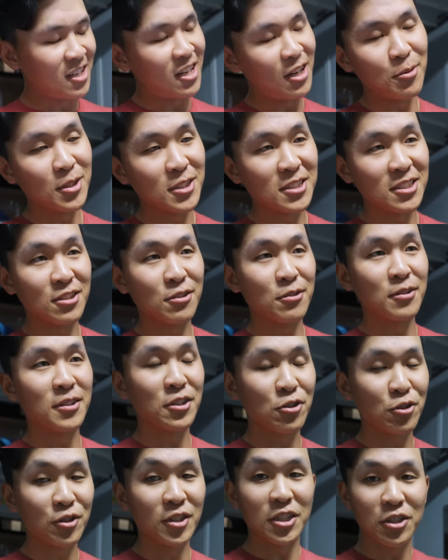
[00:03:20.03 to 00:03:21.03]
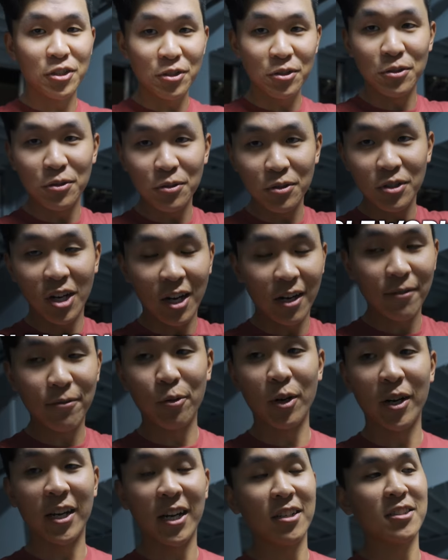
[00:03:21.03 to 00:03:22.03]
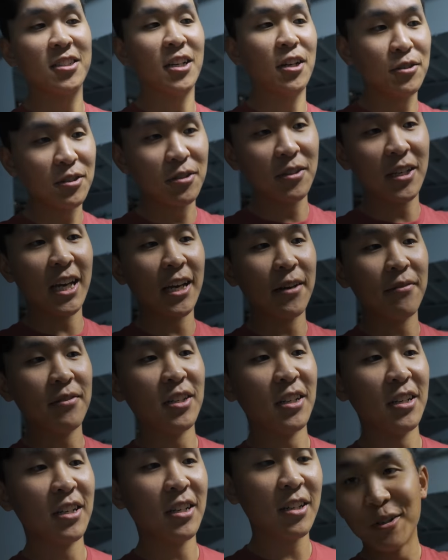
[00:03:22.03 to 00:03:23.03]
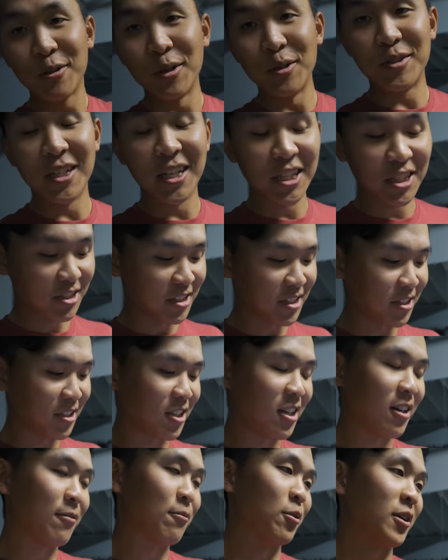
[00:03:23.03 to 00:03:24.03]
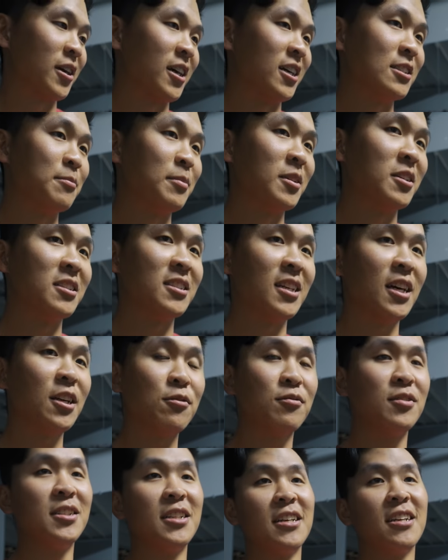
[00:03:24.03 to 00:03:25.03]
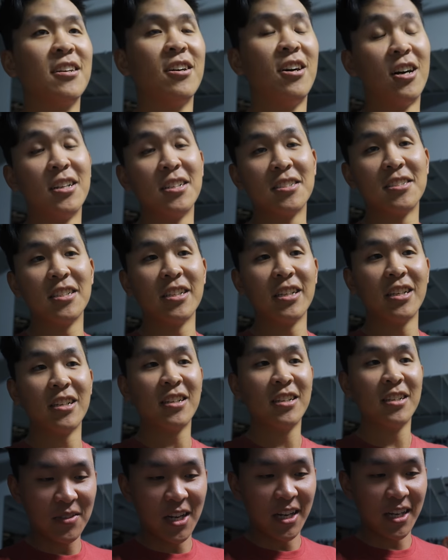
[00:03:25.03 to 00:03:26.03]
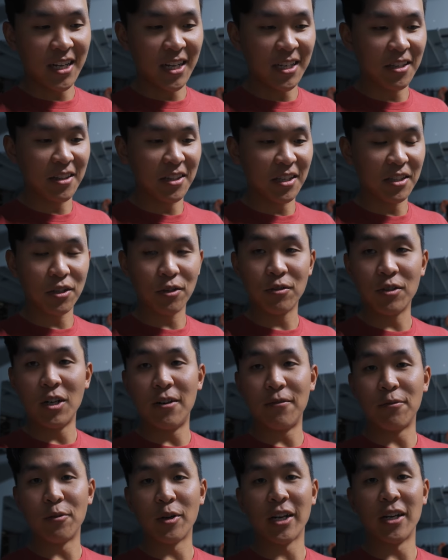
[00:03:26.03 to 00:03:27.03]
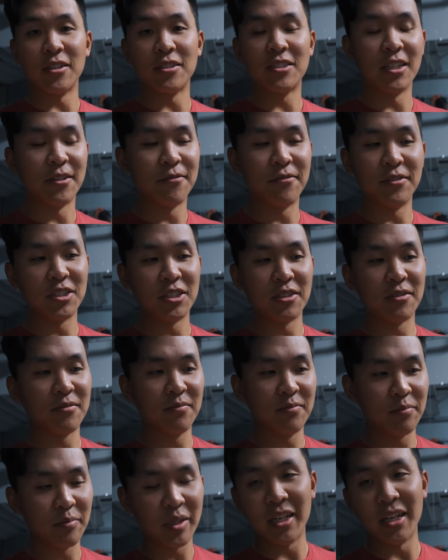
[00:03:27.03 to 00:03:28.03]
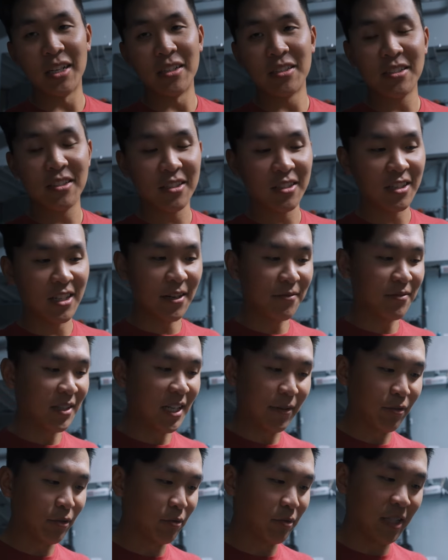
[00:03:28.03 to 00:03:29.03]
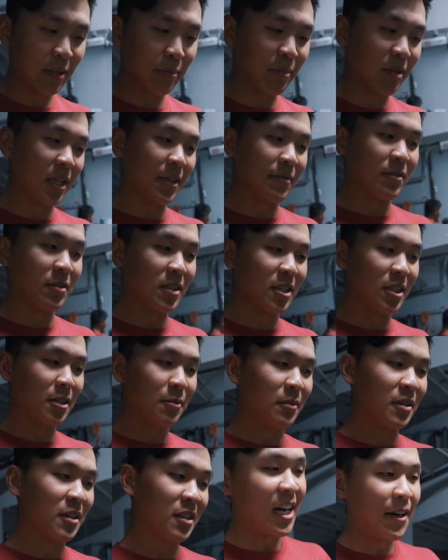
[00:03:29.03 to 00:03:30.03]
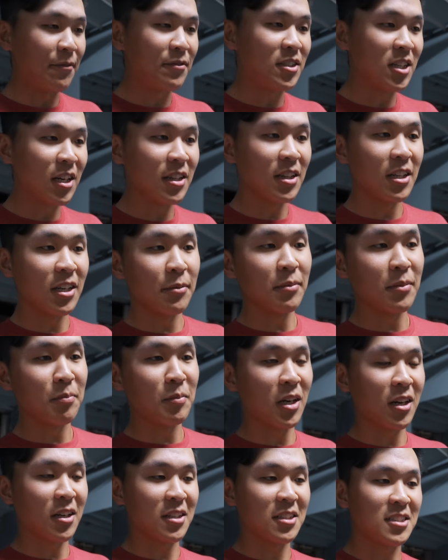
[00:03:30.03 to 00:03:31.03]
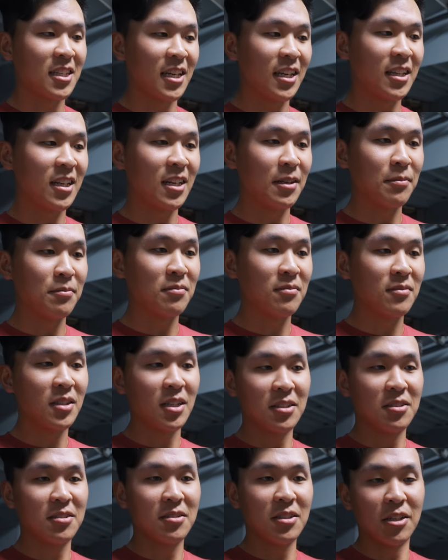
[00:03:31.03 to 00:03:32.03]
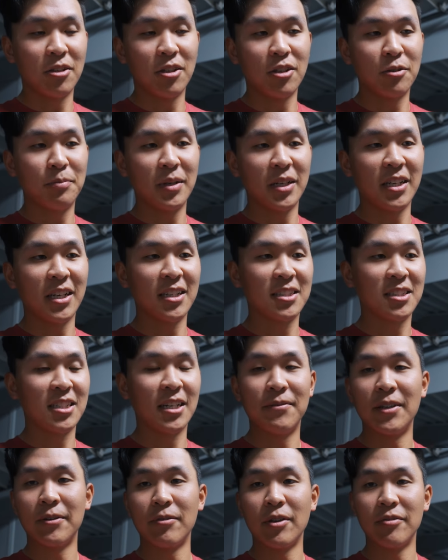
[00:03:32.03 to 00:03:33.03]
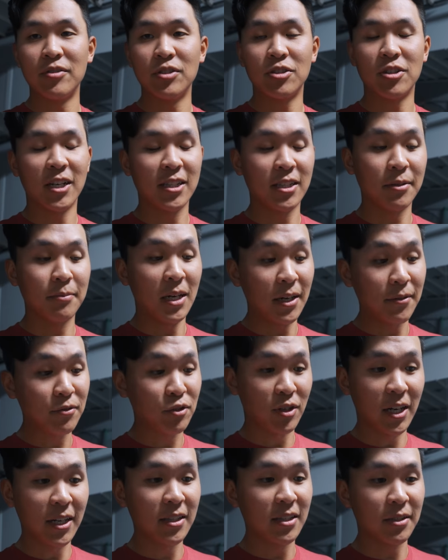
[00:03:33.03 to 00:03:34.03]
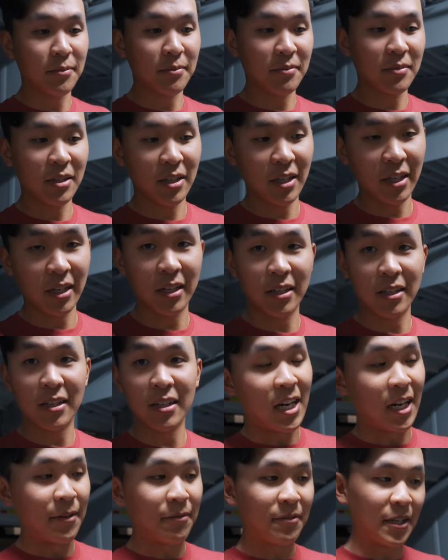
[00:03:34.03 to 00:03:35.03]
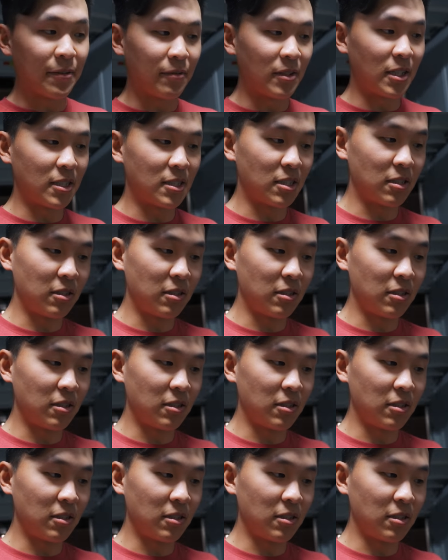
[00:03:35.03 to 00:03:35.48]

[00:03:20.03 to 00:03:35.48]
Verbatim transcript: I wasn't doing the traditional golf workouts. I also gave the quotation on the golf workouts because I don't really, honestly, I kind of think the golf workout stuff is just BS. I've never really believed in them. I've done them. I'm not gonna say that, I'm, that, that they're BS and I've never even tried them. I've tried them and I've given it